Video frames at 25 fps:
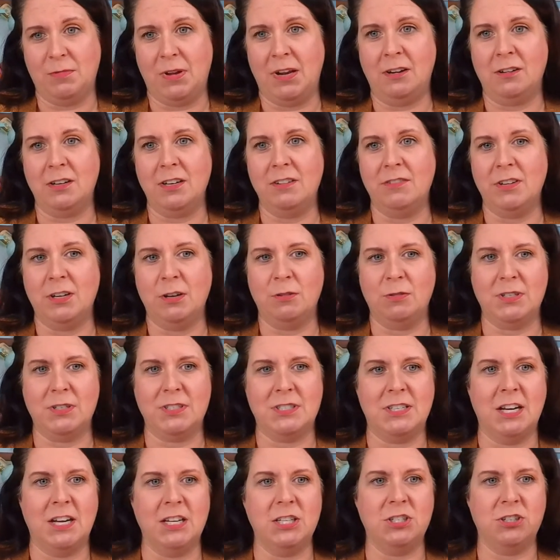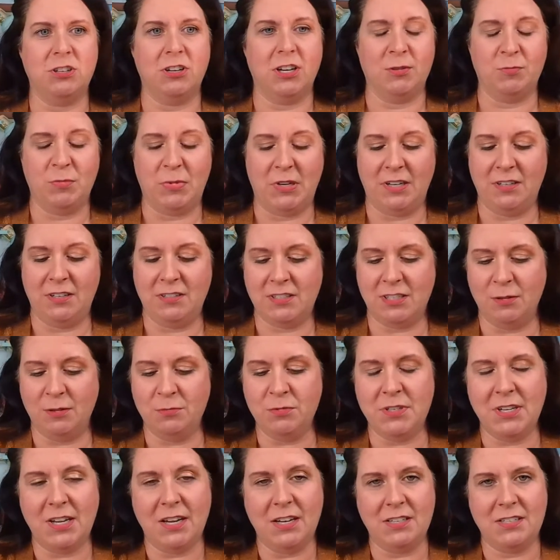I don't even know what state you're in, but in some
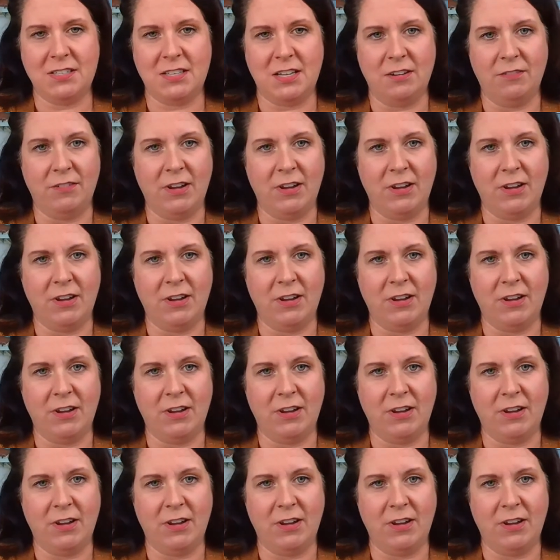states they've